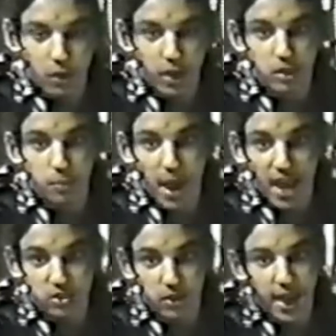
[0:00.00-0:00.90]
all right, and you
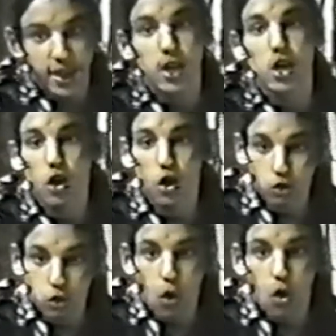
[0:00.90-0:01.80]
backtrack a
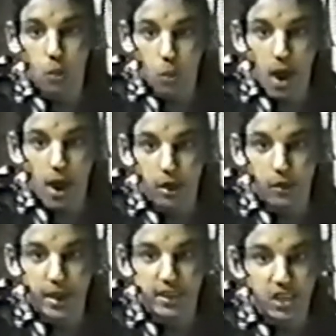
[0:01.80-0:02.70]
long while.
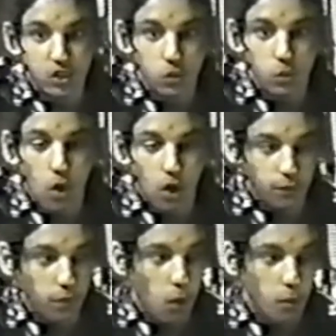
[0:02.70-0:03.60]
All right, then you walk
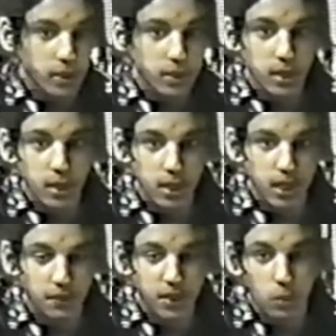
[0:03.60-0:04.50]
forward and
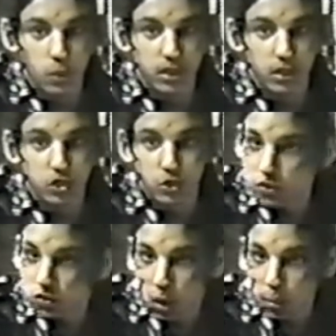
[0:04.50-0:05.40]
everything with those
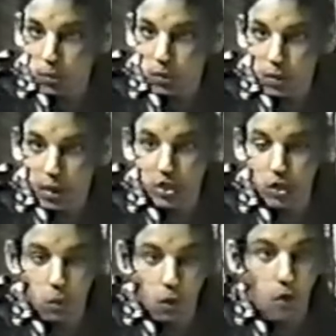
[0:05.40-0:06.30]
shoes normal. All right, you
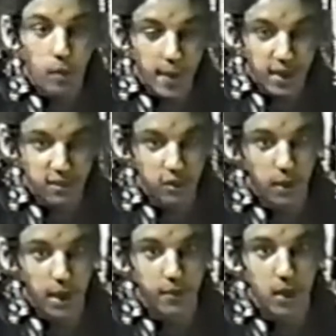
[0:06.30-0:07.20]
go all the way back to the
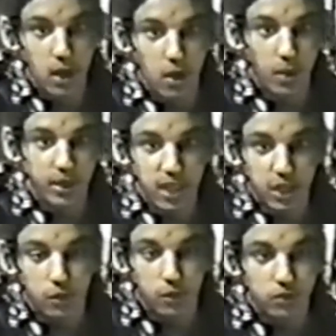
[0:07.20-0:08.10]
grave. All right,
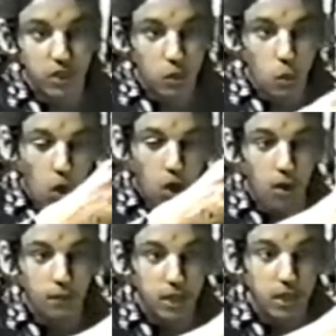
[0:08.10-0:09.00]
then you walk
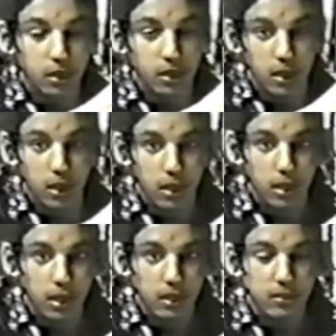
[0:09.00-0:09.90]
off in
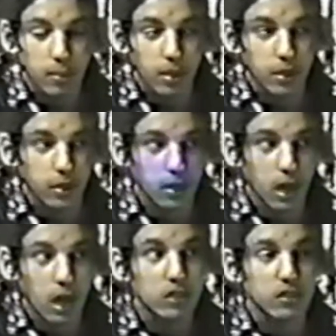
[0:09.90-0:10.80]
some other